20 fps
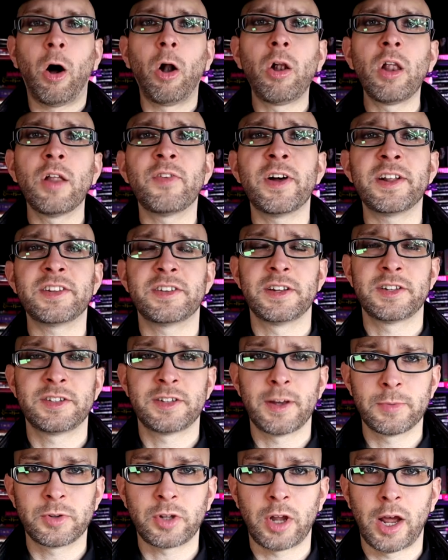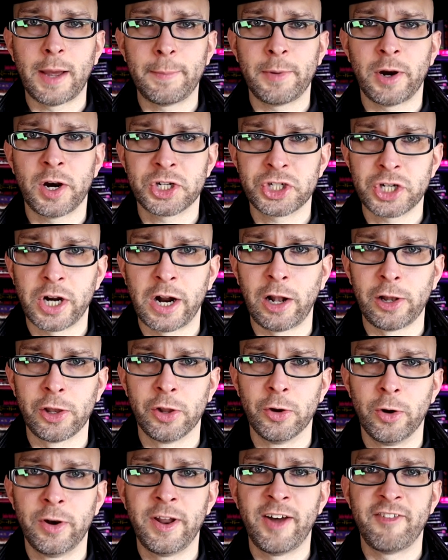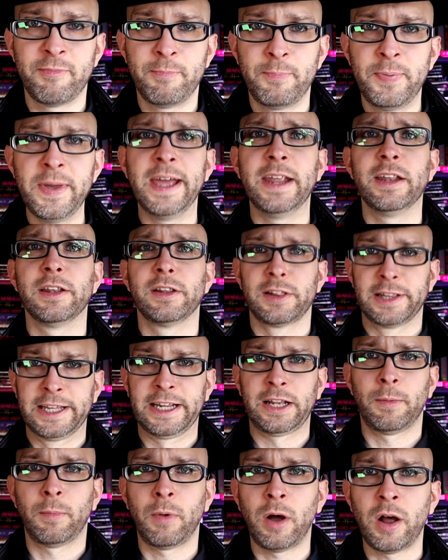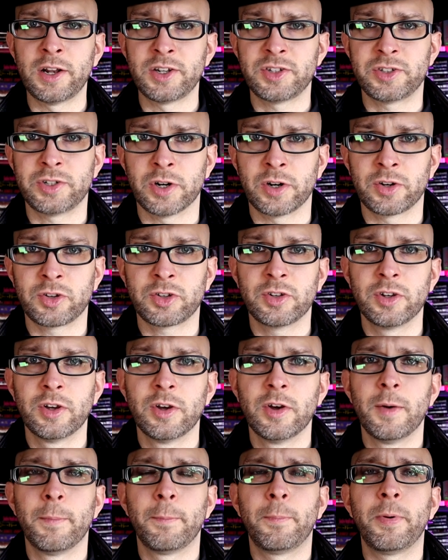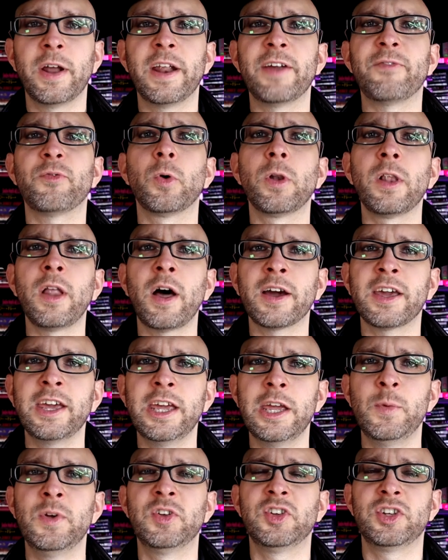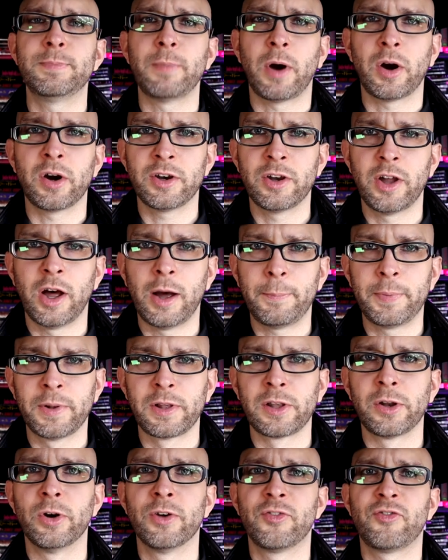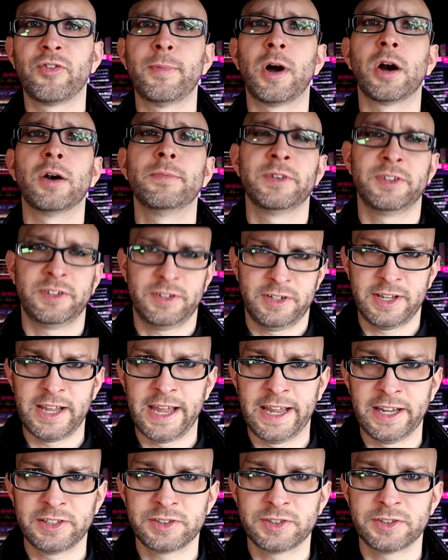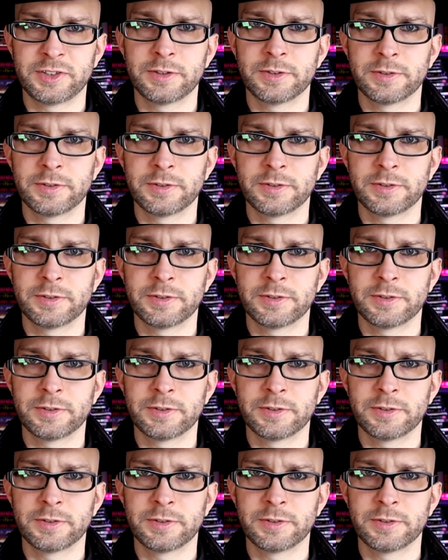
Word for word: All of us at some time in our childhood have been little monsters. But if we're lucky, we smarten up and learn from our mistakes.